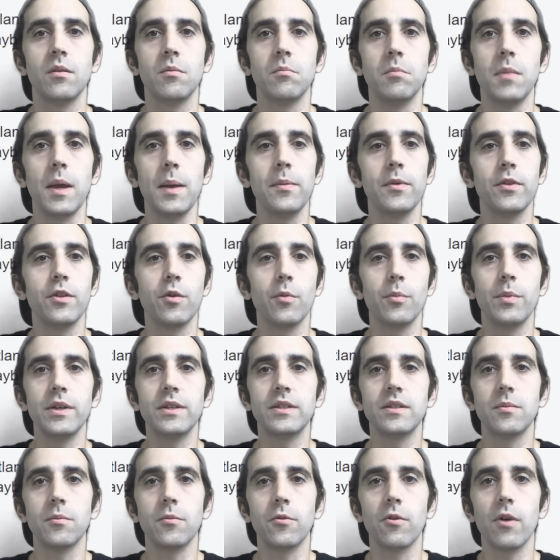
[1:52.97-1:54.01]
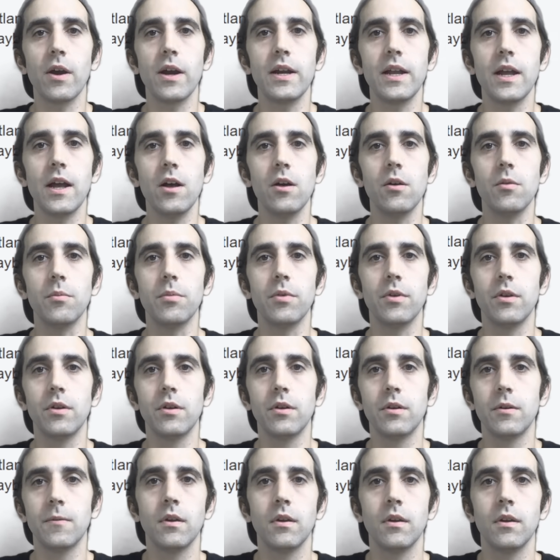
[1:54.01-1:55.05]
Maybe there'll be some great help."
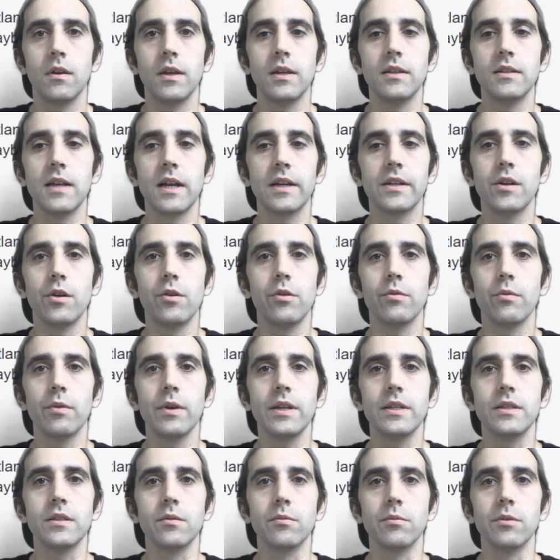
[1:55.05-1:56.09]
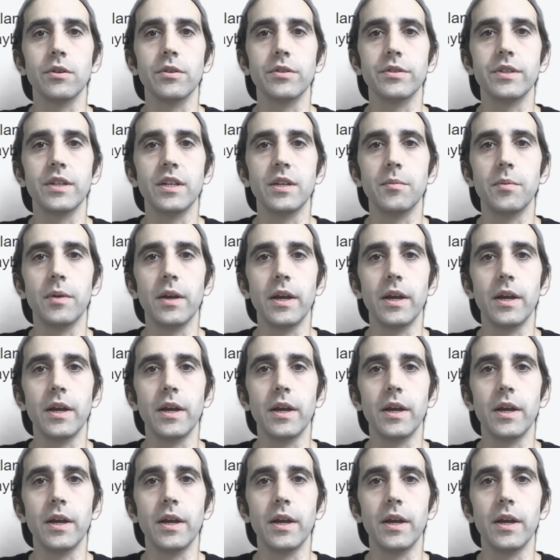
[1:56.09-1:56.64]
He's like, "No one reads the Real City